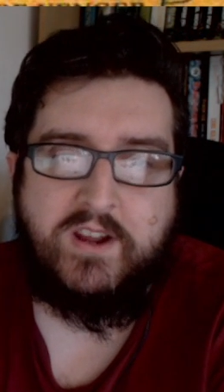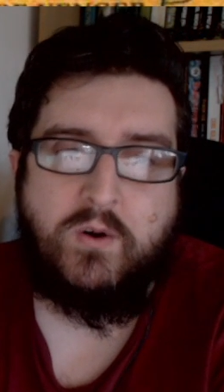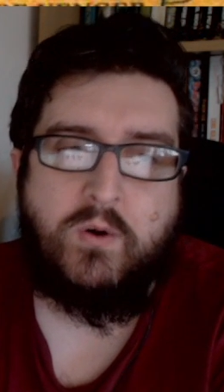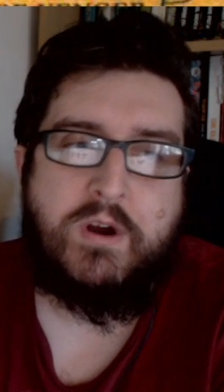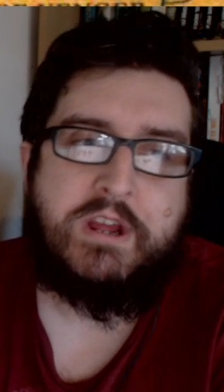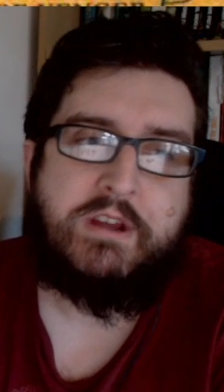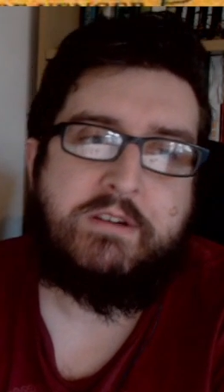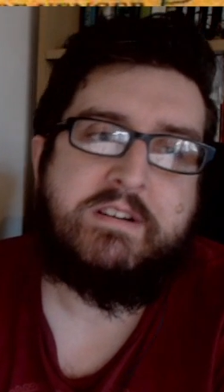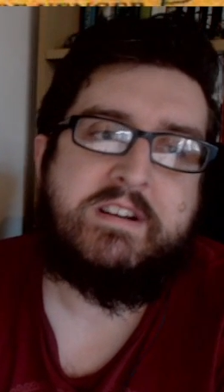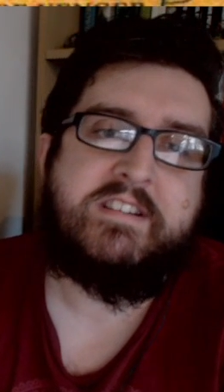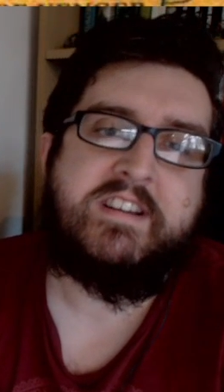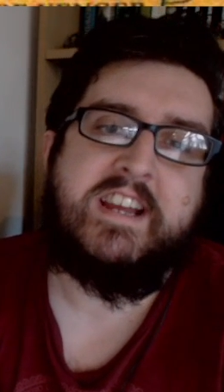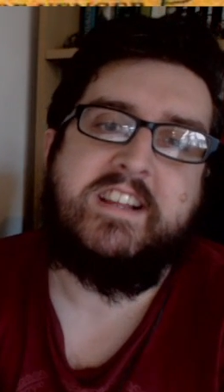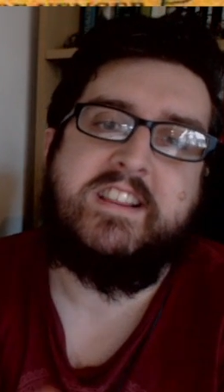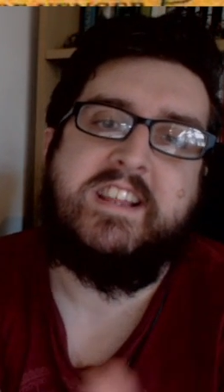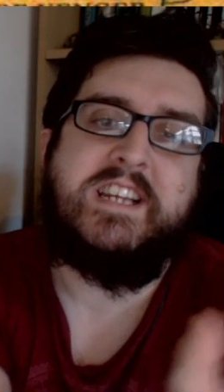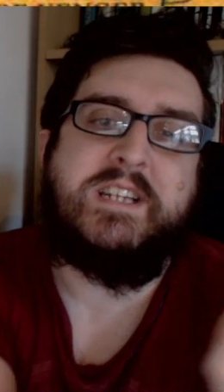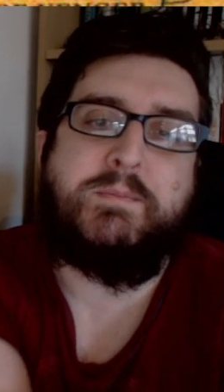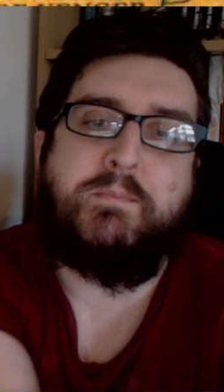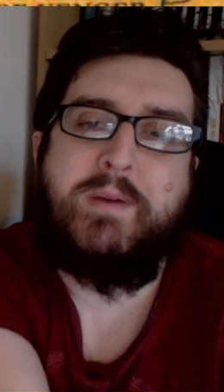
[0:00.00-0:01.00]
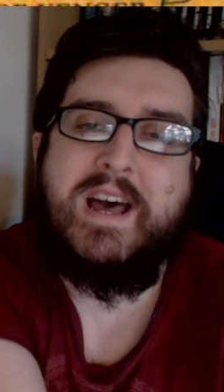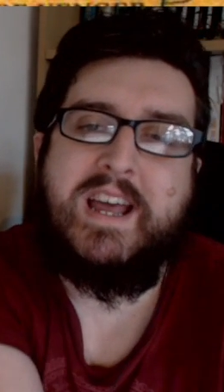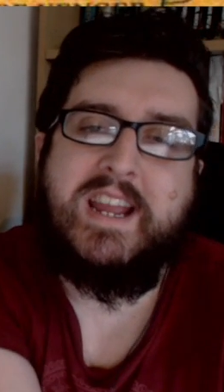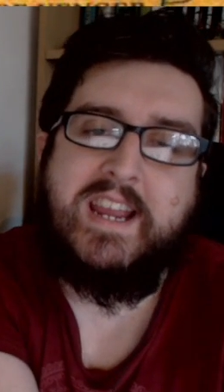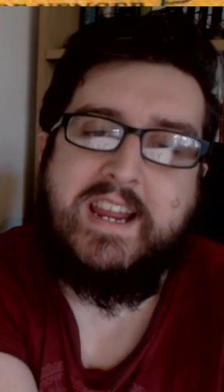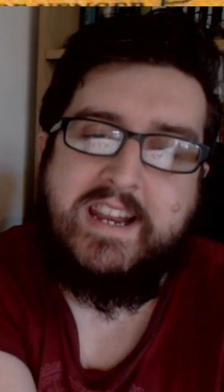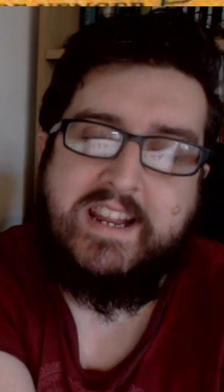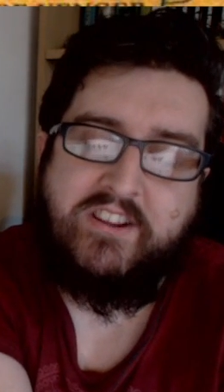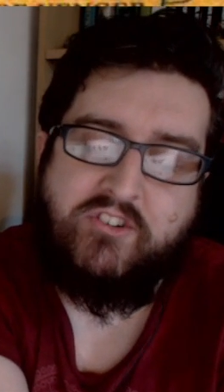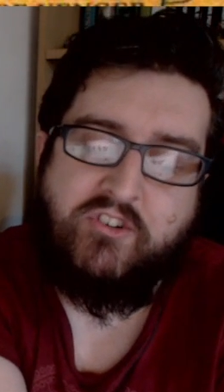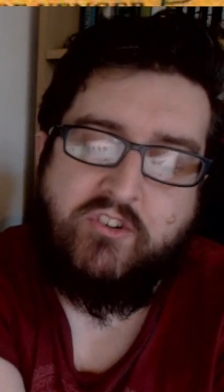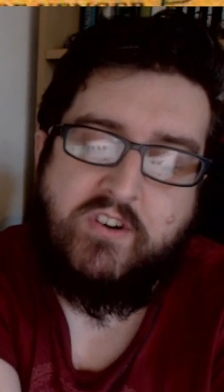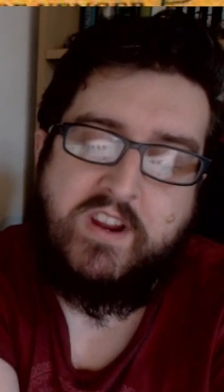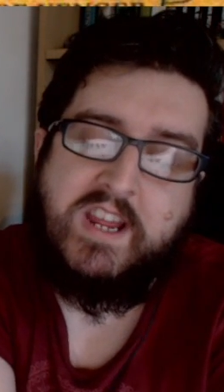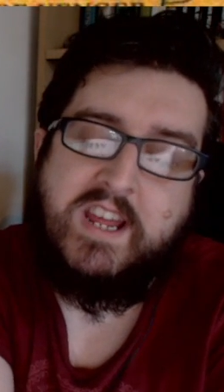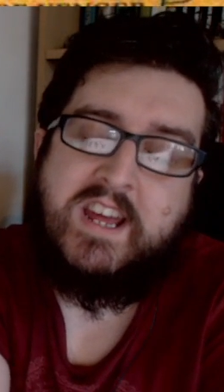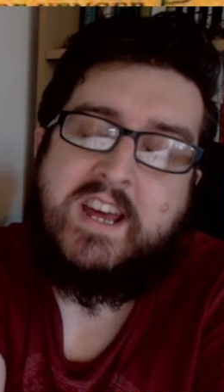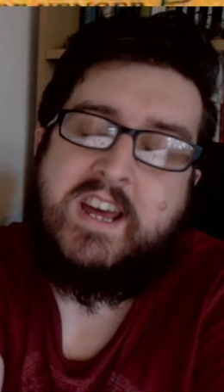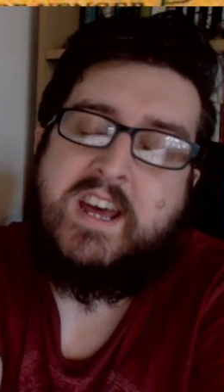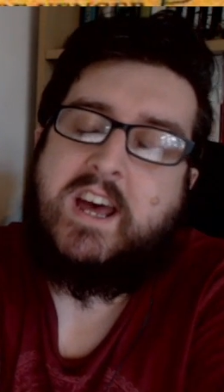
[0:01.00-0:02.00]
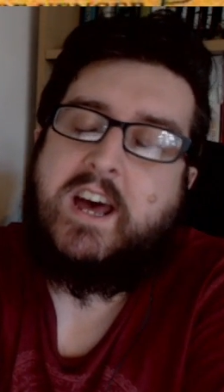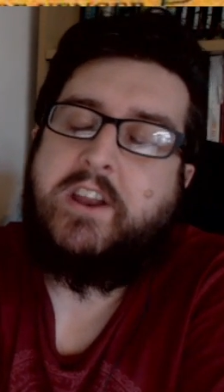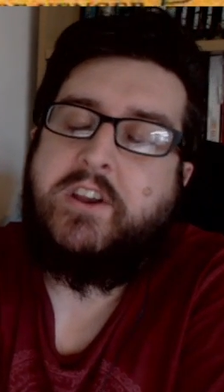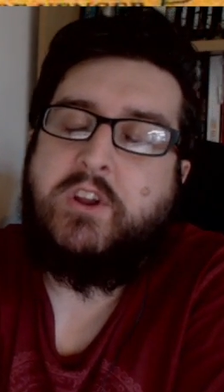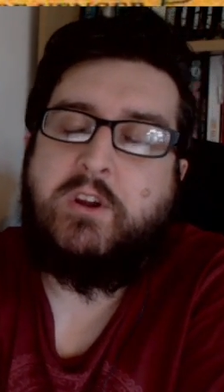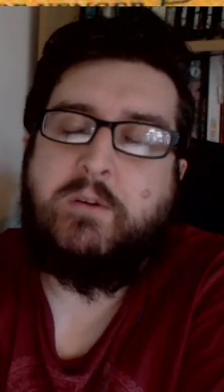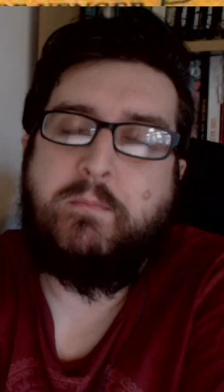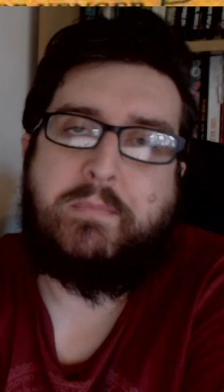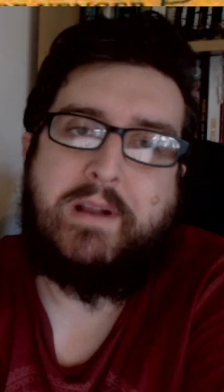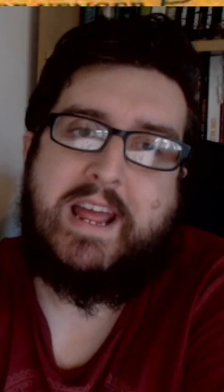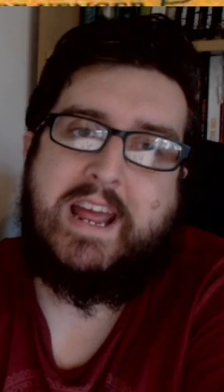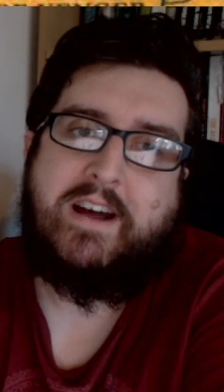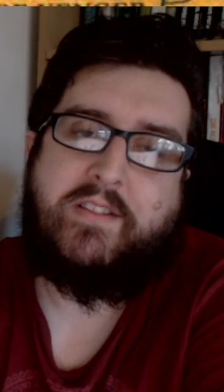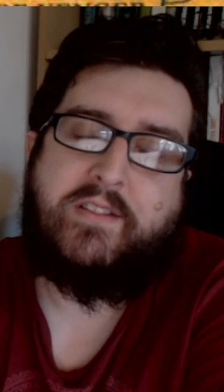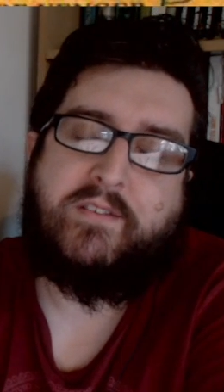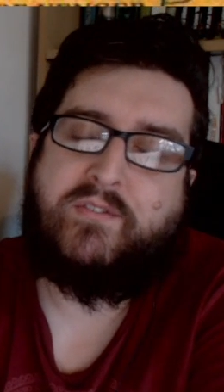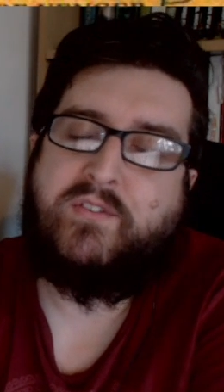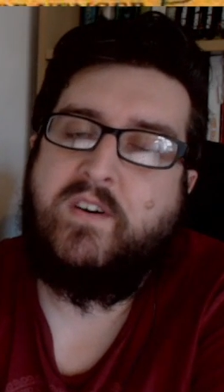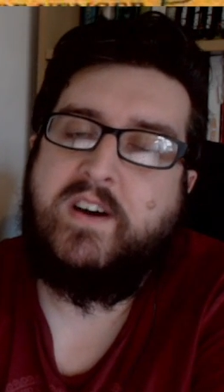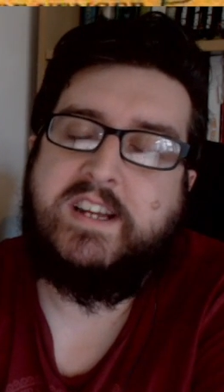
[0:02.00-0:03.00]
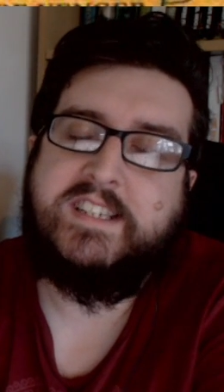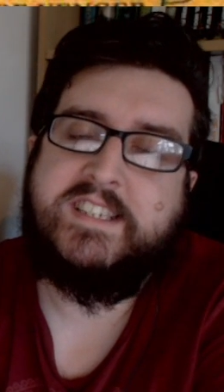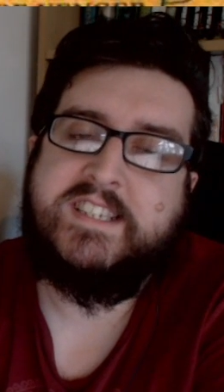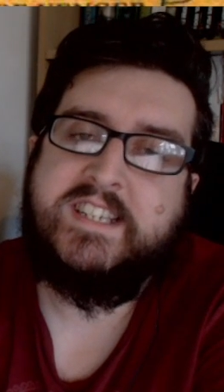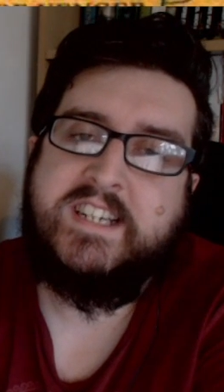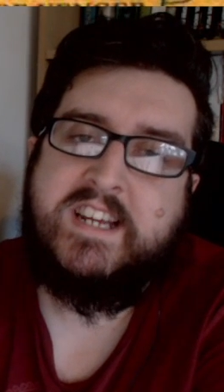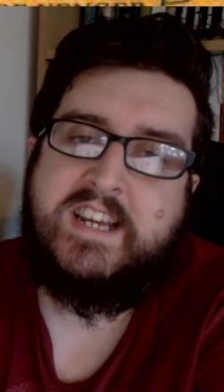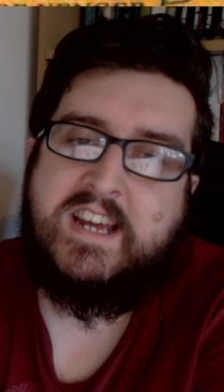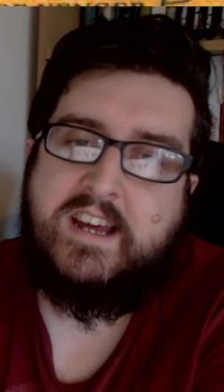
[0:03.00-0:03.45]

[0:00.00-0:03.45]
or you can take things back in history and you can play out the fights